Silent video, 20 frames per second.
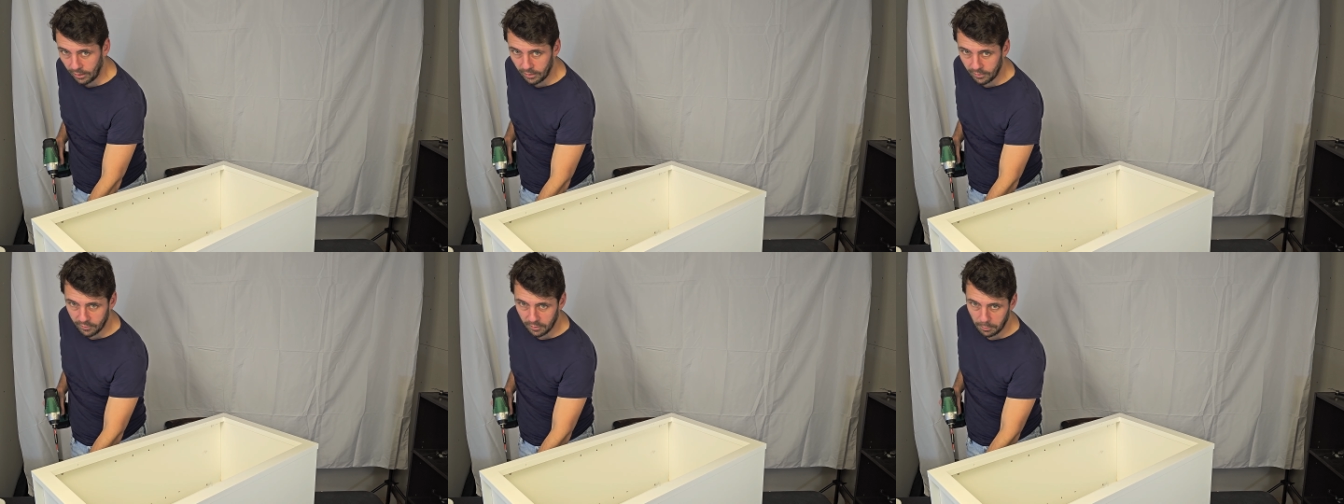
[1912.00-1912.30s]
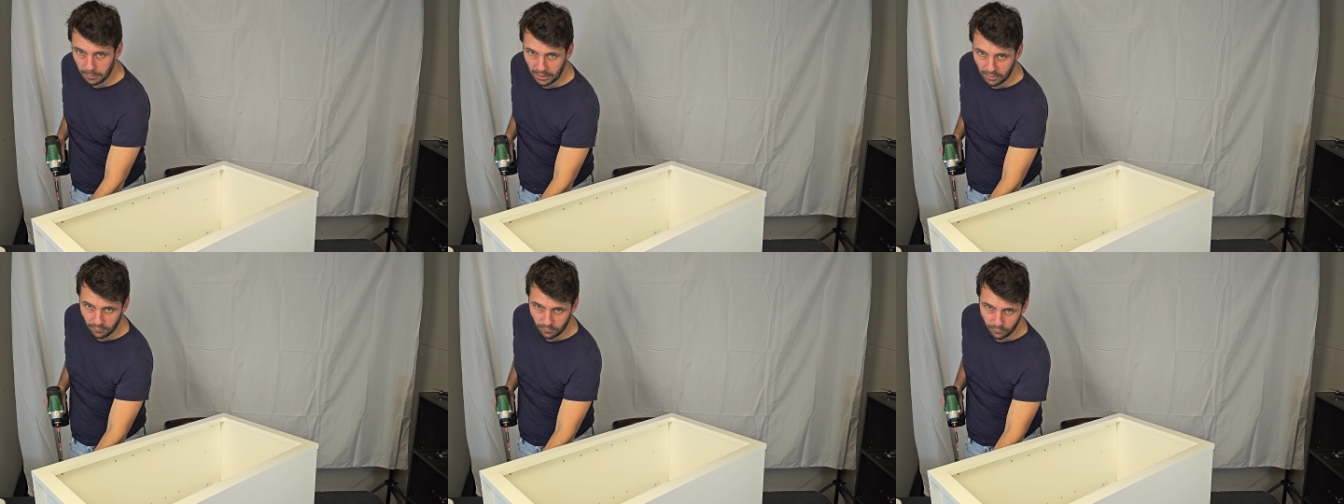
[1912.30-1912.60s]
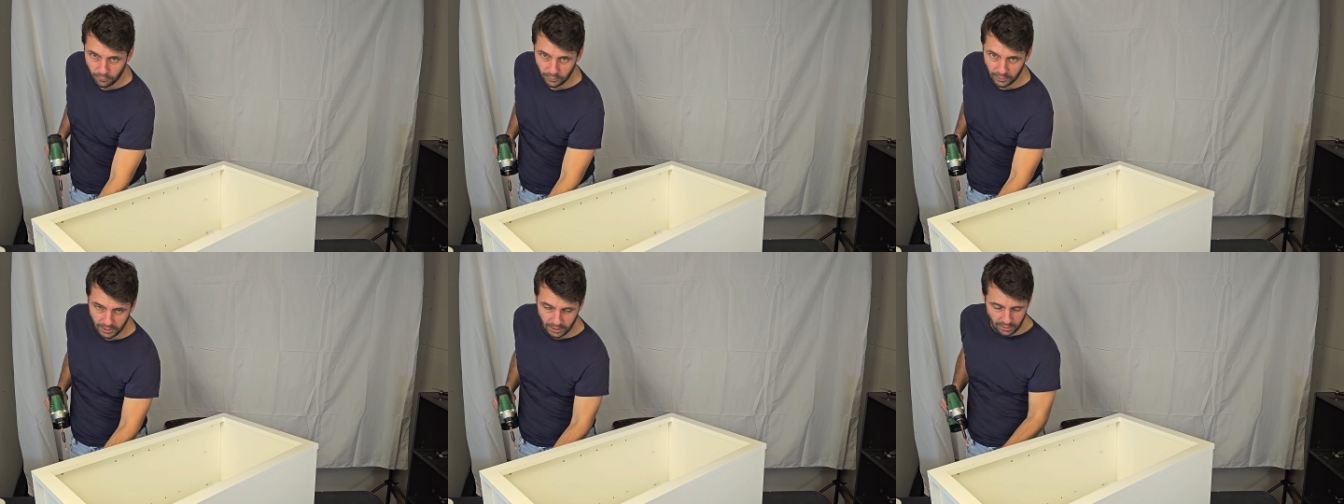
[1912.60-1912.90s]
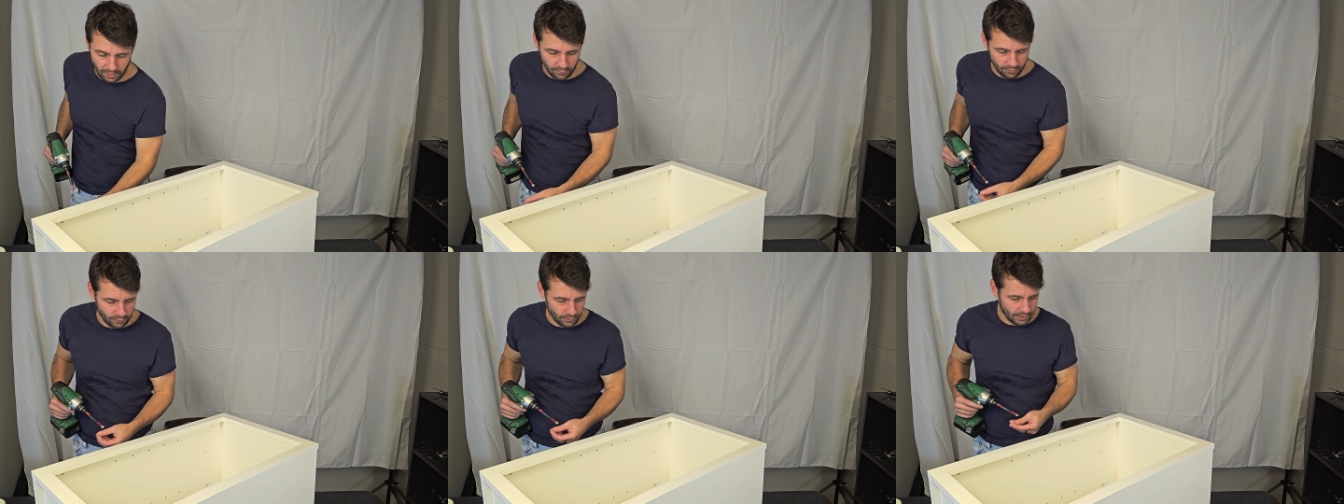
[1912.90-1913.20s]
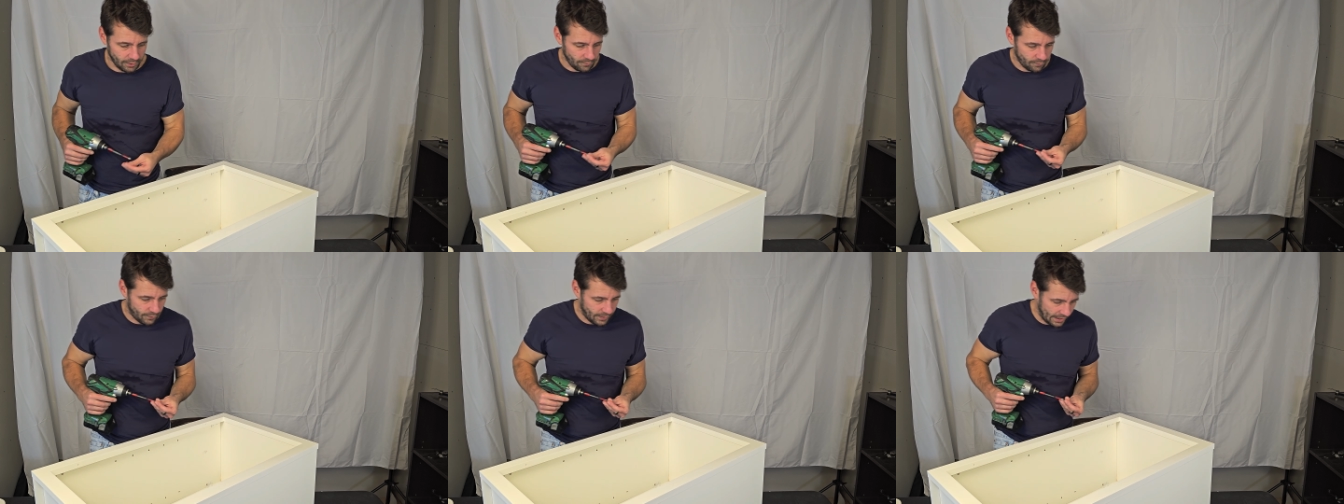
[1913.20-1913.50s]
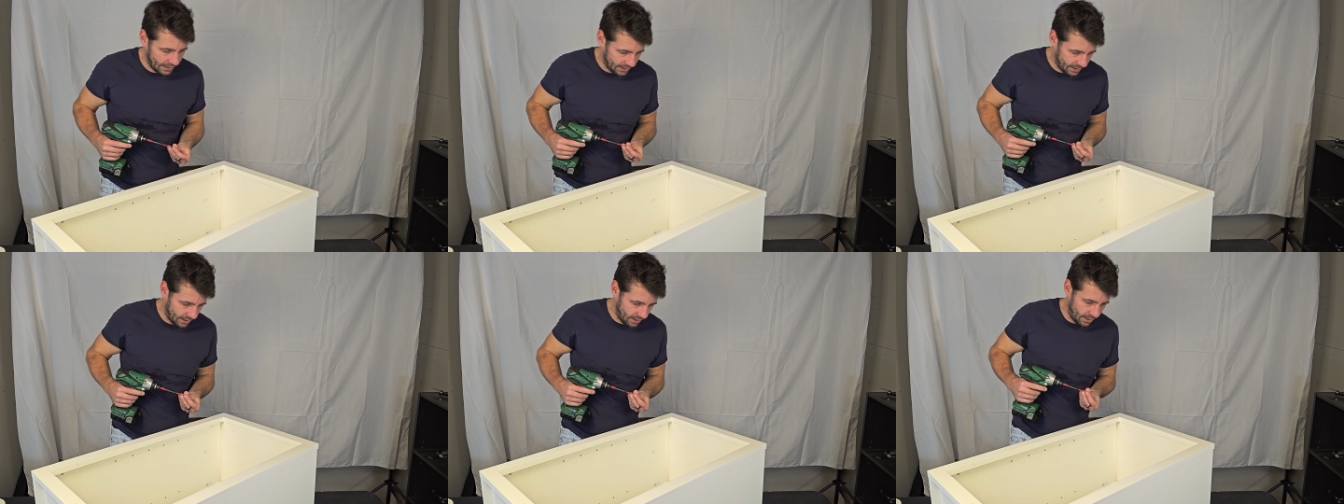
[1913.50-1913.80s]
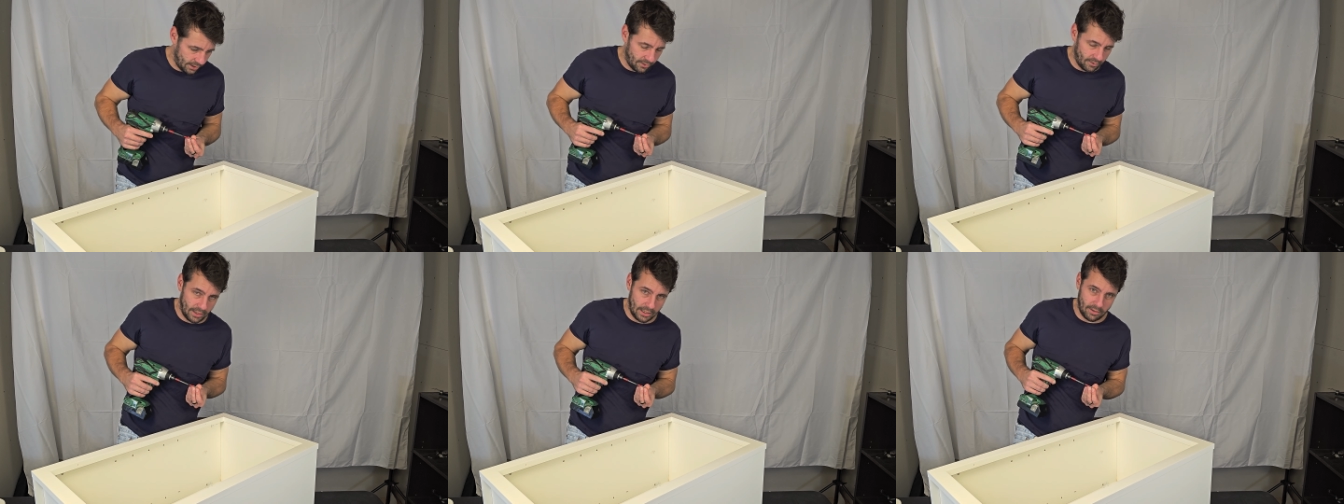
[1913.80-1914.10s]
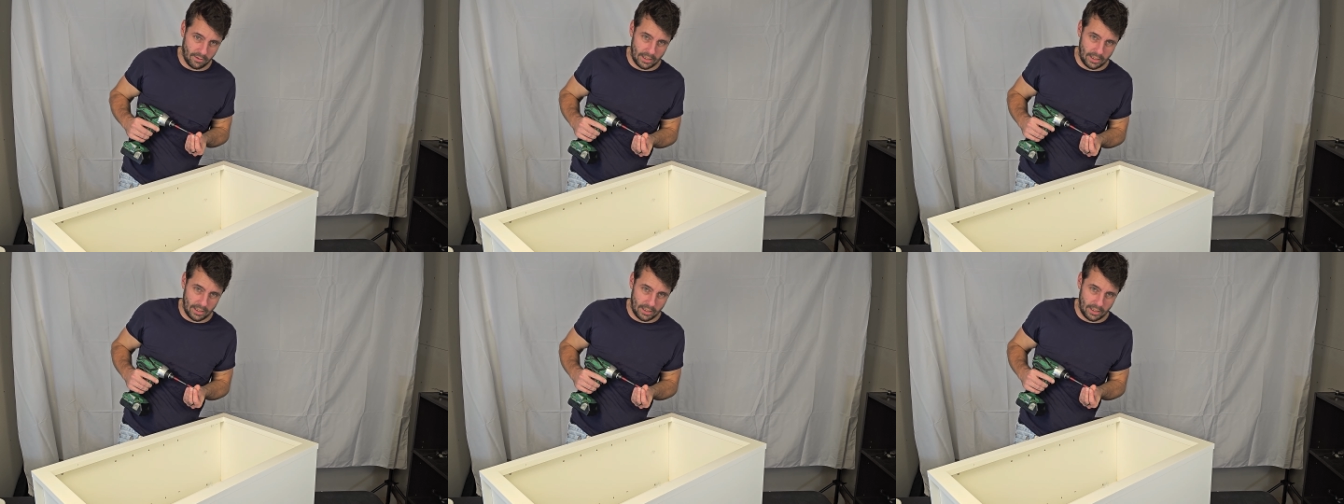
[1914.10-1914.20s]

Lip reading: It's about freaking the freaking fact that, you know,